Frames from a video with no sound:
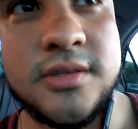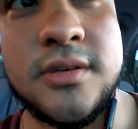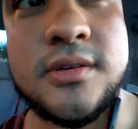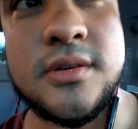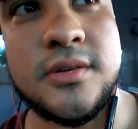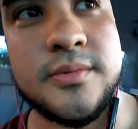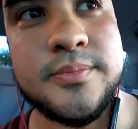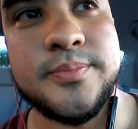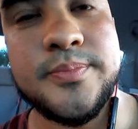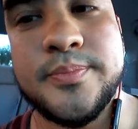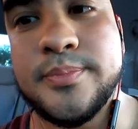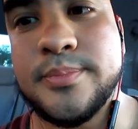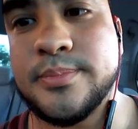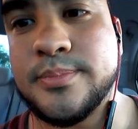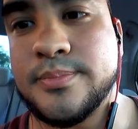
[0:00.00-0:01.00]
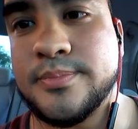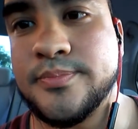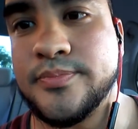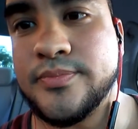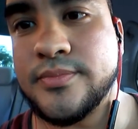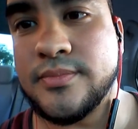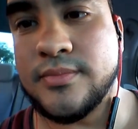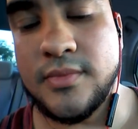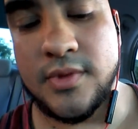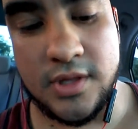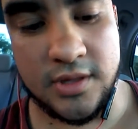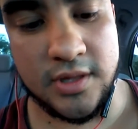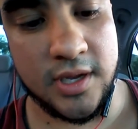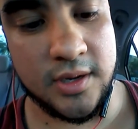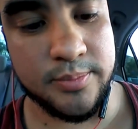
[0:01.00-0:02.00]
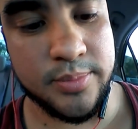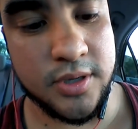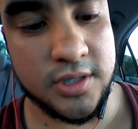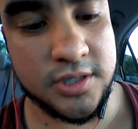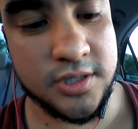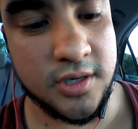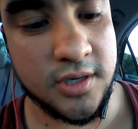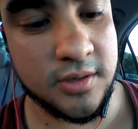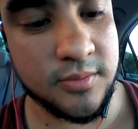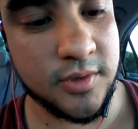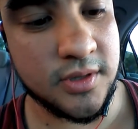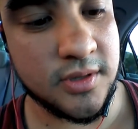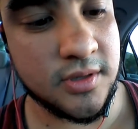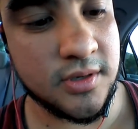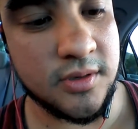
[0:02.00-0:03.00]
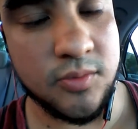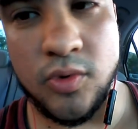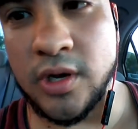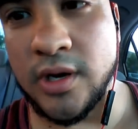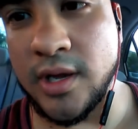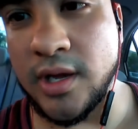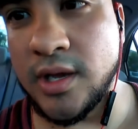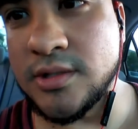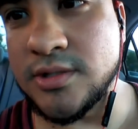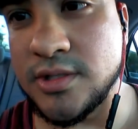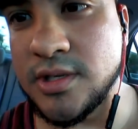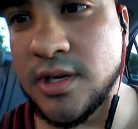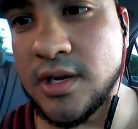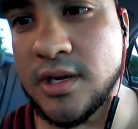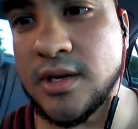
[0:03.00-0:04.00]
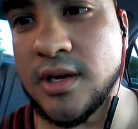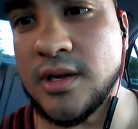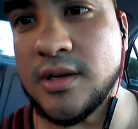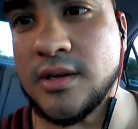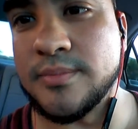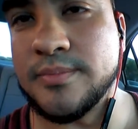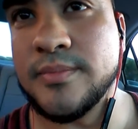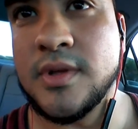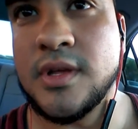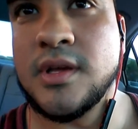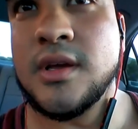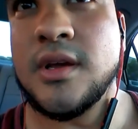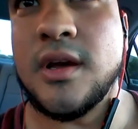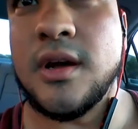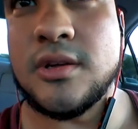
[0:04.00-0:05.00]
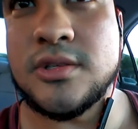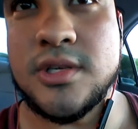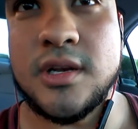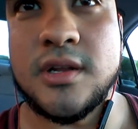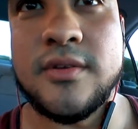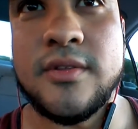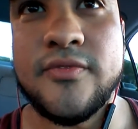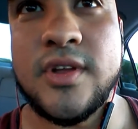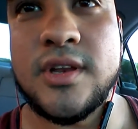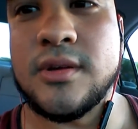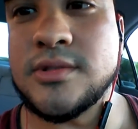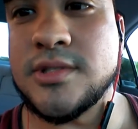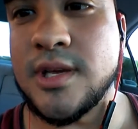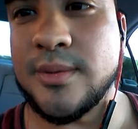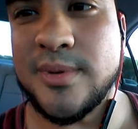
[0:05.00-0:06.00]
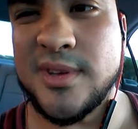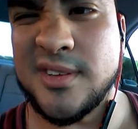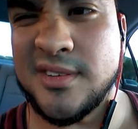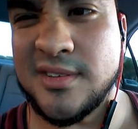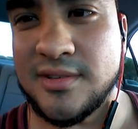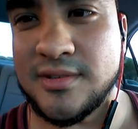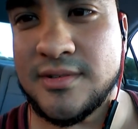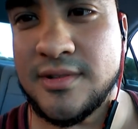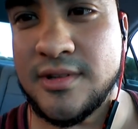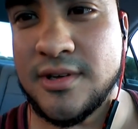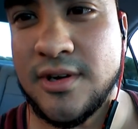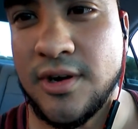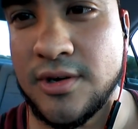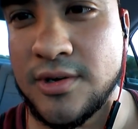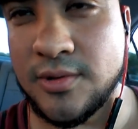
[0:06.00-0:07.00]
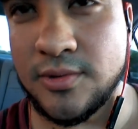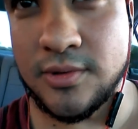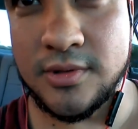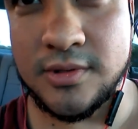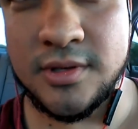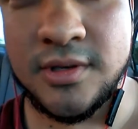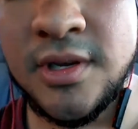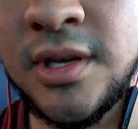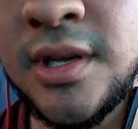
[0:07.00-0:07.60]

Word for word: to like push on with uh, one hand. So you got to kind of, I was trying to videotape it and look all cool and